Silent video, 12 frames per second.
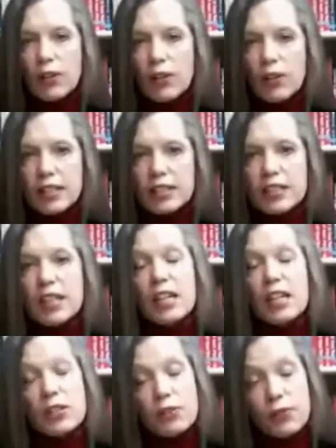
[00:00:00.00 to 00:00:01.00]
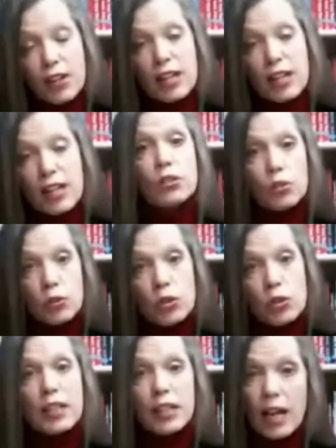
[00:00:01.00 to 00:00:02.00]
funds to fund
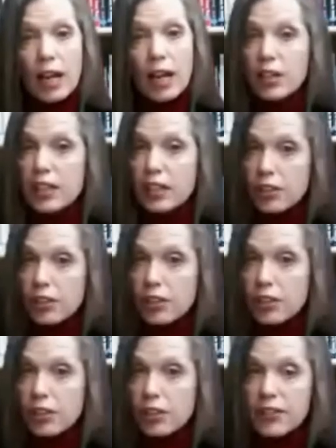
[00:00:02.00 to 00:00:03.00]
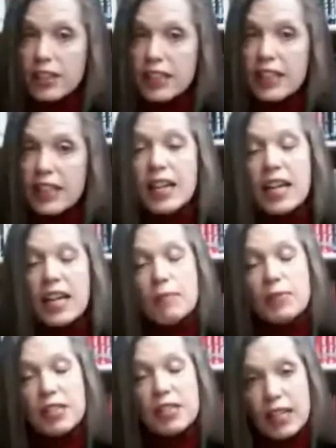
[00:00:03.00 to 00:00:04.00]
school and library interconnectivity had
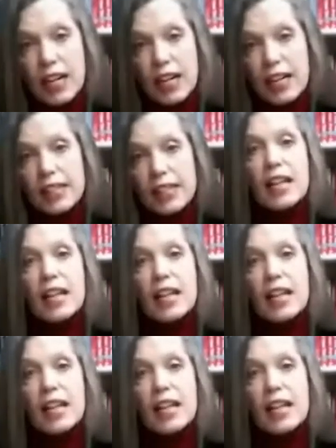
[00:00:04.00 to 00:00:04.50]
been denied.